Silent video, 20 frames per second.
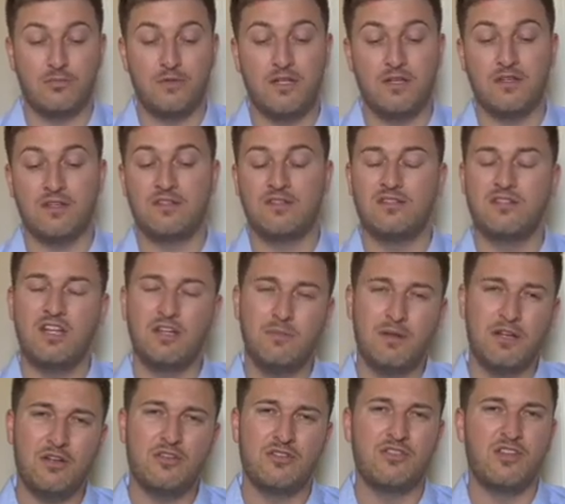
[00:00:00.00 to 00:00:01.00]
This debt management
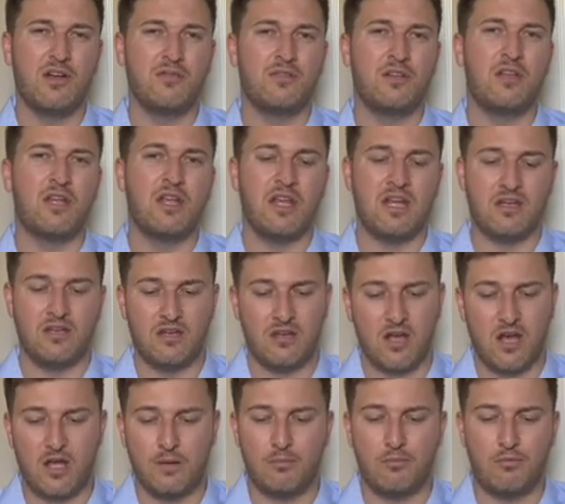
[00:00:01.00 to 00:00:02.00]
is often a
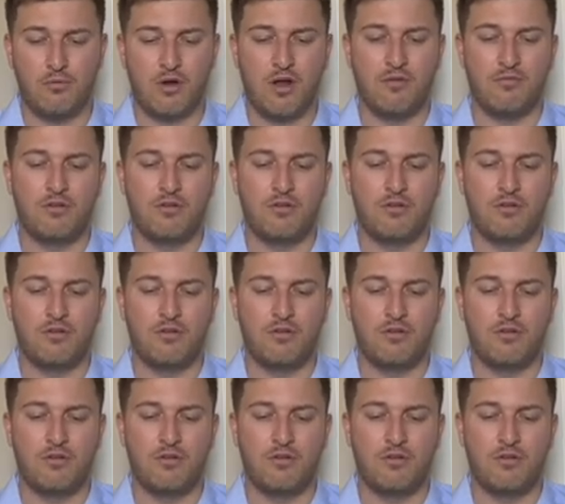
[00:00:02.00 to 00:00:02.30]
non-profit